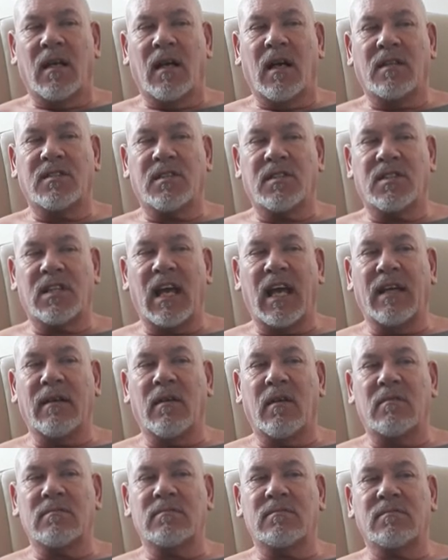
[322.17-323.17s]
I say,
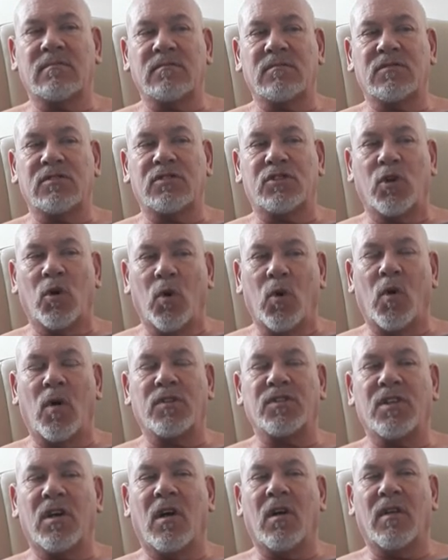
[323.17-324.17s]

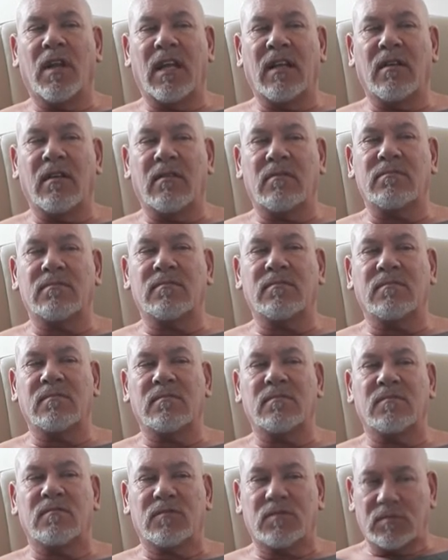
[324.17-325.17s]
George, I then
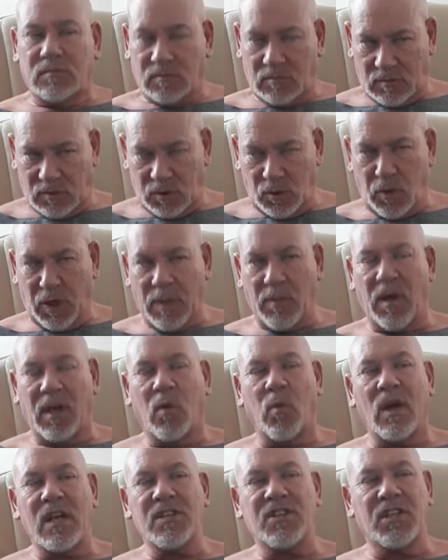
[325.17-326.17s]
saw him on a
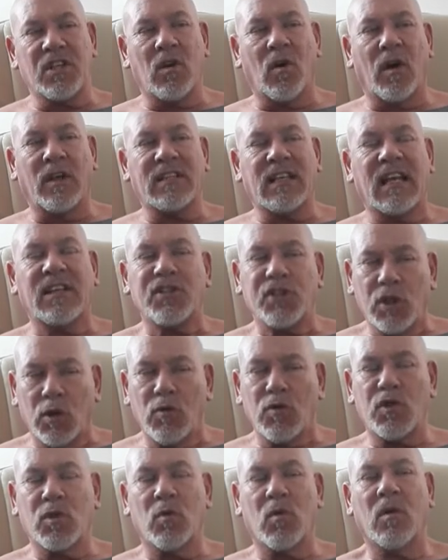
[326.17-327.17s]
Wednesday night as
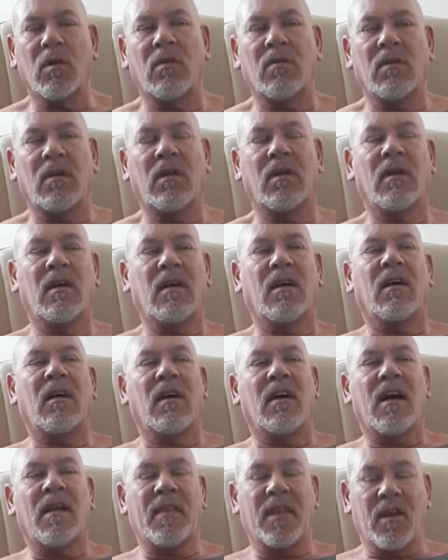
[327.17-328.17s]
usual,
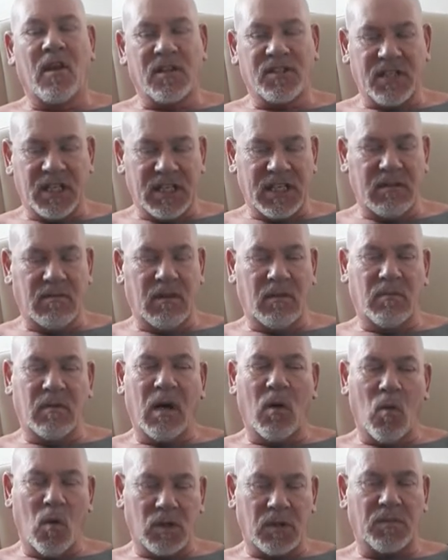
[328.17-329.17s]
and then I said to him, I
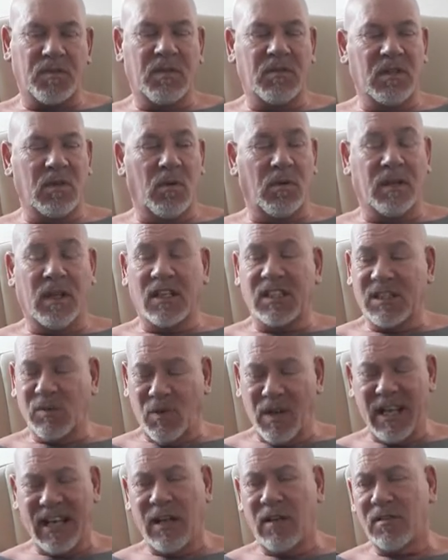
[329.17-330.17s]
walked up to him one day, I said,
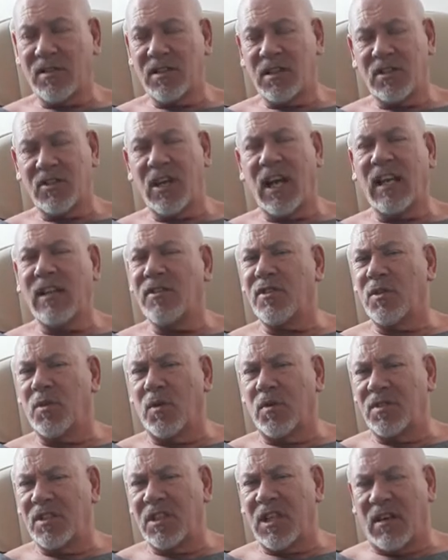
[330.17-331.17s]
"Where else do you train,
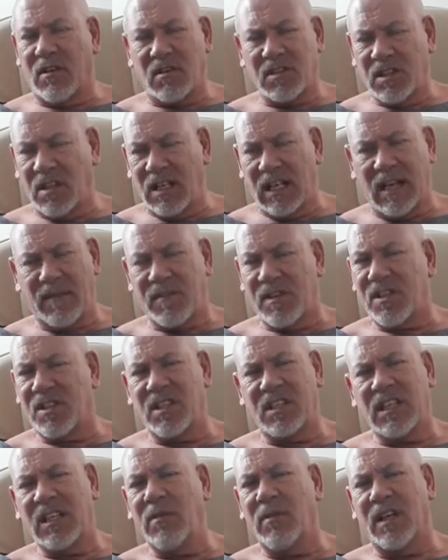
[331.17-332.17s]
George? You know, because I never
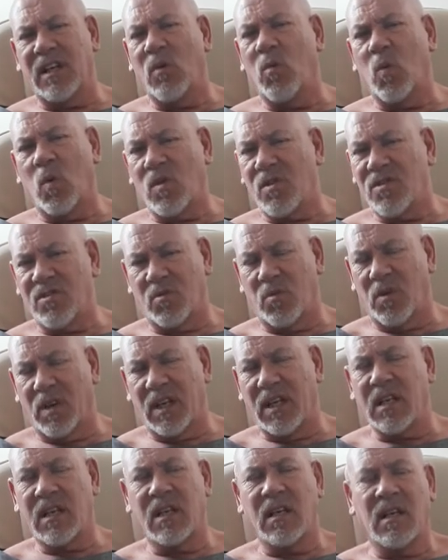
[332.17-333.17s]
see you here once a
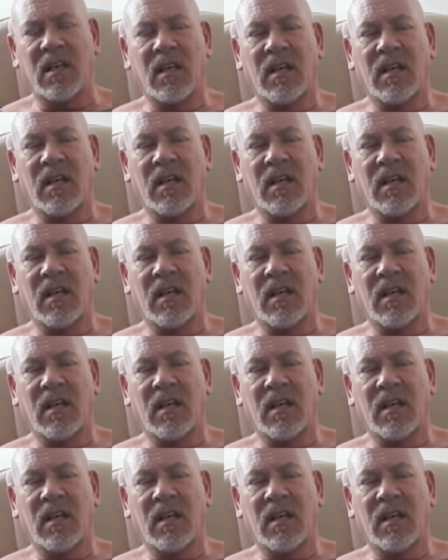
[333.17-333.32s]
week."